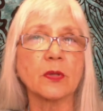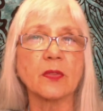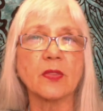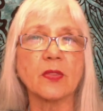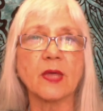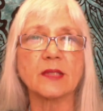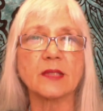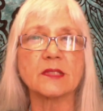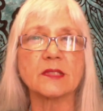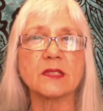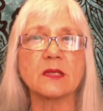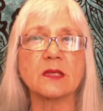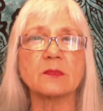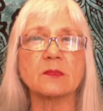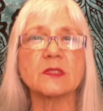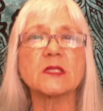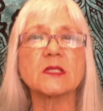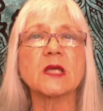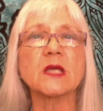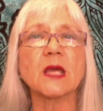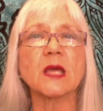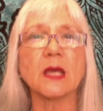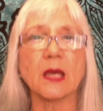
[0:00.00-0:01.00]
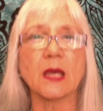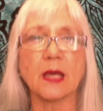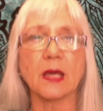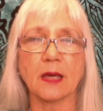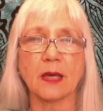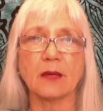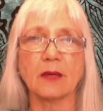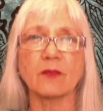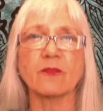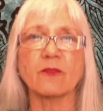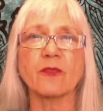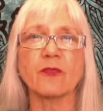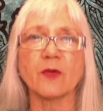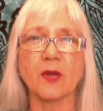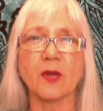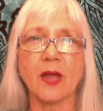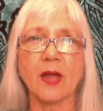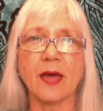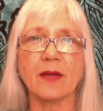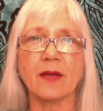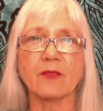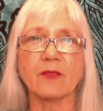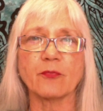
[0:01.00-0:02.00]
that seems to kick in for a
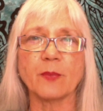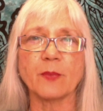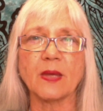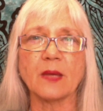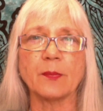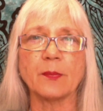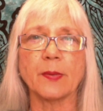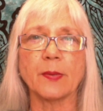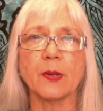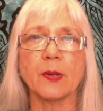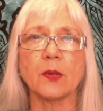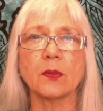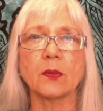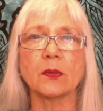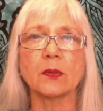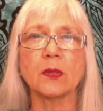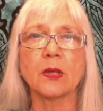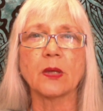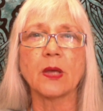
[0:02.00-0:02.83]
lot of people.